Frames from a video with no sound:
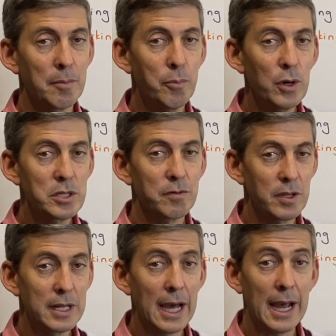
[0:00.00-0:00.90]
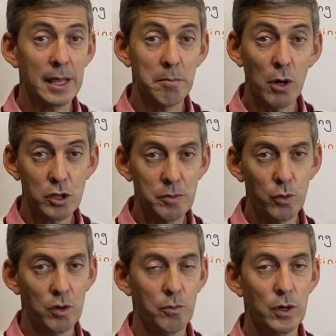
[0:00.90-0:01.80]
point of the day and the most
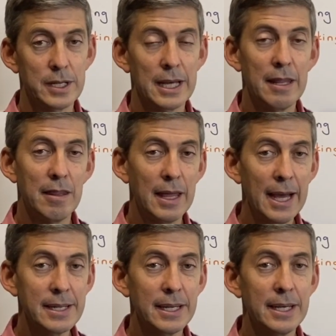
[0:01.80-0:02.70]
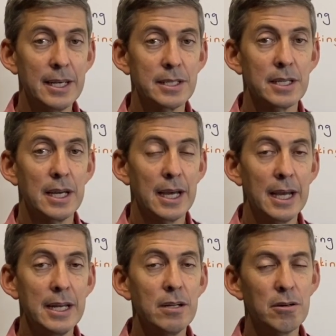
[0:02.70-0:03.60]
important point, and that is
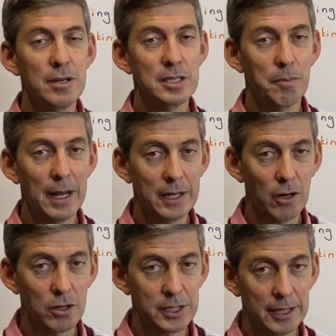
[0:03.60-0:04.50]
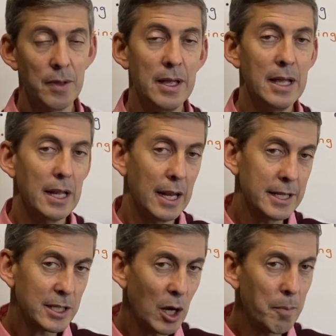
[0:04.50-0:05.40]
increased blood clotting.
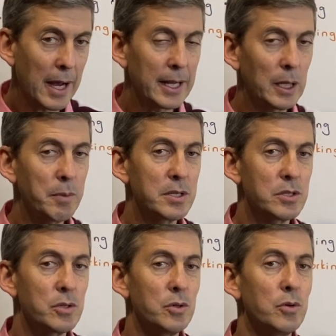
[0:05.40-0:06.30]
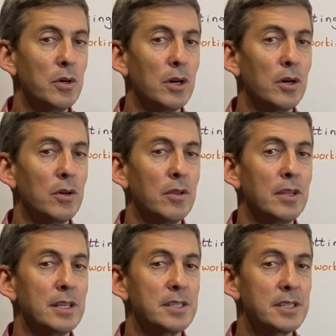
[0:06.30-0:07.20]
Let's go back a little bit to
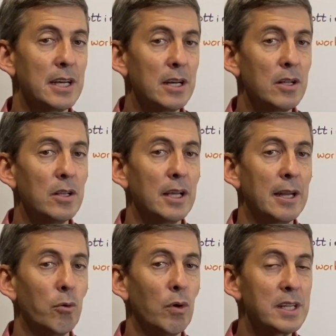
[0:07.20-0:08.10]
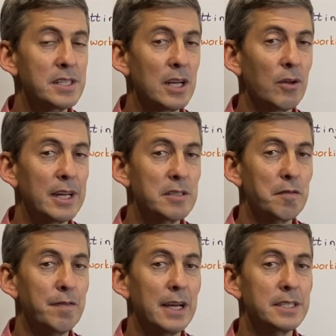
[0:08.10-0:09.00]
the cell and what cell gets
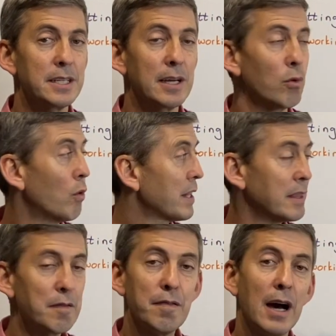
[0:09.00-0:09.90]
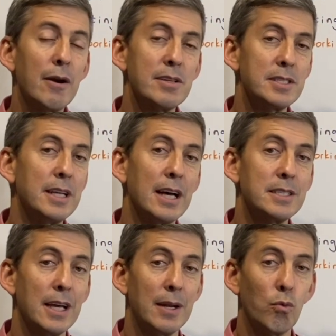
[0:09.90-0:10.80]
affected and what the virus
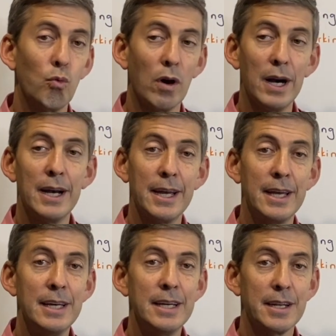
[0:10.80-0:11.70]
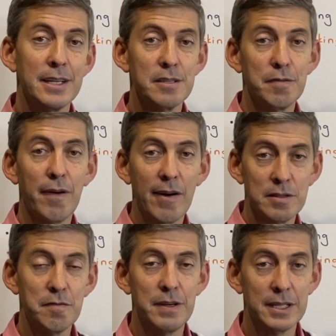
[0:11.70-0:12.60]
does and why does the
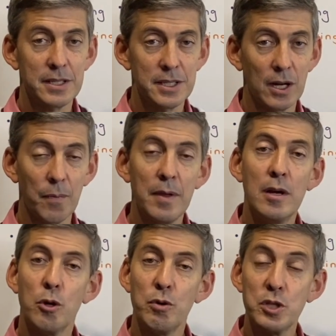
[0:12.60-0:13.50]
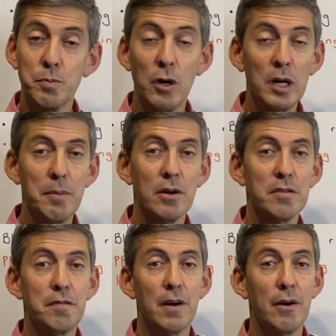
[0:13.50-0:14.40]
virus infect the cell. We spoke
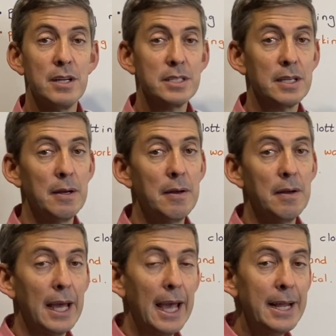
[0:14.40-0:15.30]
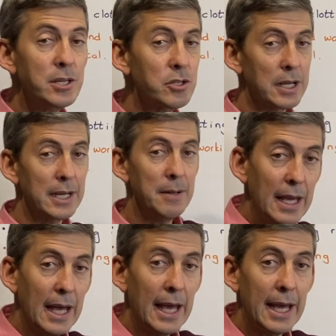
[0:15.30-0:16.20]
about the virus entering
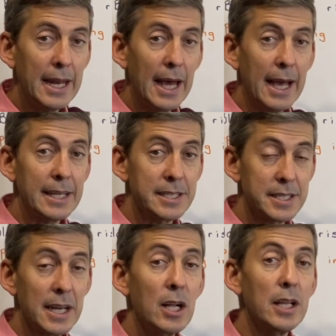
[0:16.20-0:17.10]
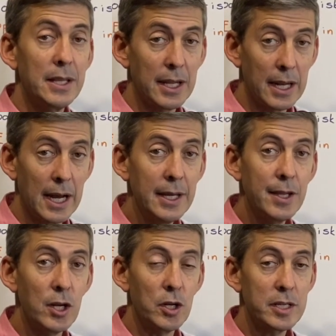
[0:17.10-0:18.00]
in a cell in the
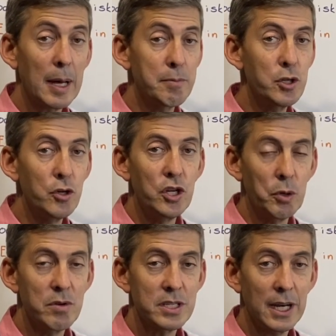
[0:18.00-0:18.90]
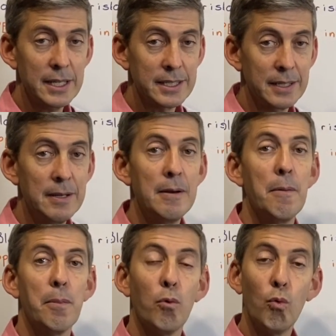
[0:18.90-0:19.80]
lung, the type 2 pneumocyte.
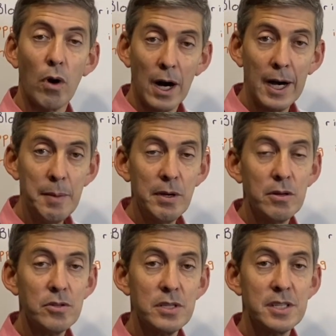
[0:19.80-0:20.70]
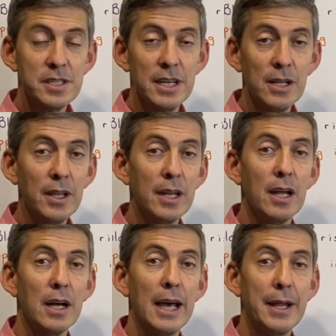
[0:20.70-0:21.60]
Why? Because the cell in the
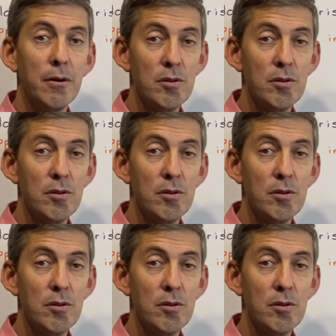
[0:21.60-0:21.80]
lung had a